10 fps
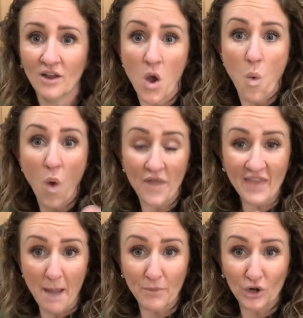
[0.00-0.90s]
what
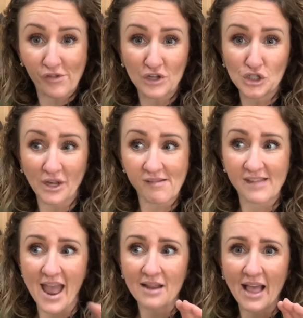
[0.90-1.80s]
that person just
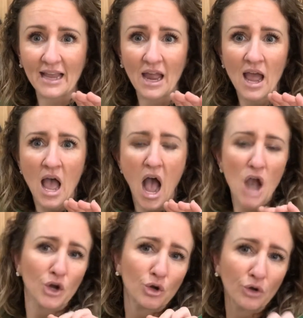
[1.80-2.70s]
said, like a
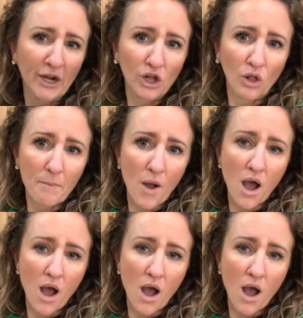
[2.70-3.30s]
critical